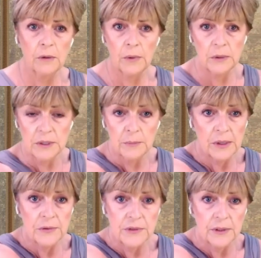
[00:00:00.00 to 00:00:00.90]
I wrote it
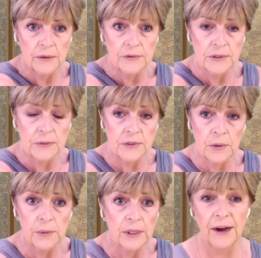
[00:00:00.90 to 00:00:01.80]
months ago, so
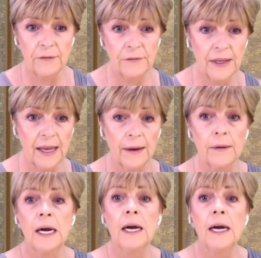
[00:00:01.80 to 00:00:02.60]
sorry, I forget.